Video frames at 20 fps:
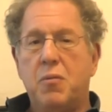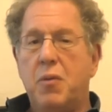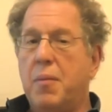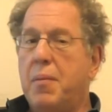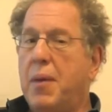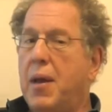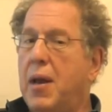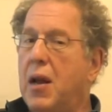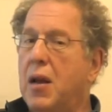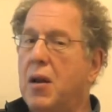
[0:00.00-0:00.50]
We
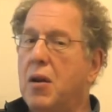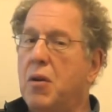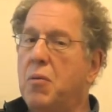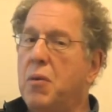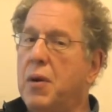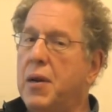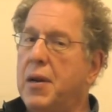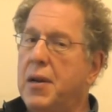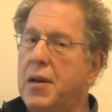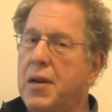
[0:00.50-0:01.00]
may not know
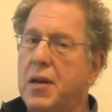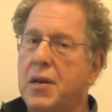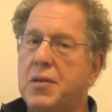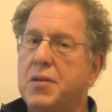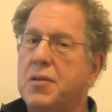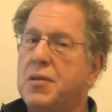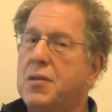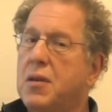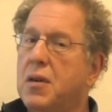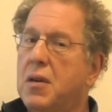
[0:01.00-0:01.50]
what it
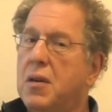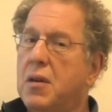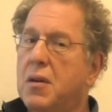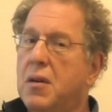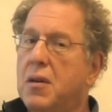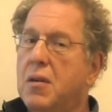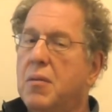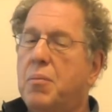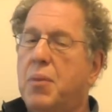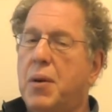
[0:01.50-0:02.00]
is,
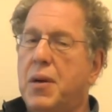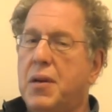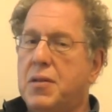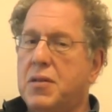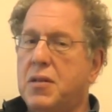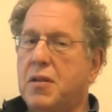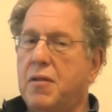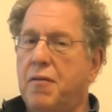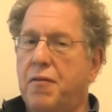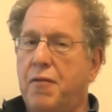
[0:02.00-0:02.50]
but it's
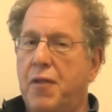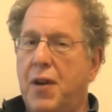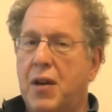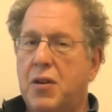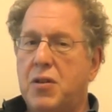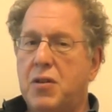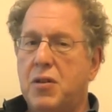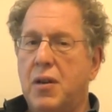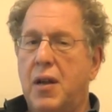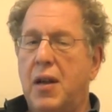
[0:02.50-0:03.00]
an infection.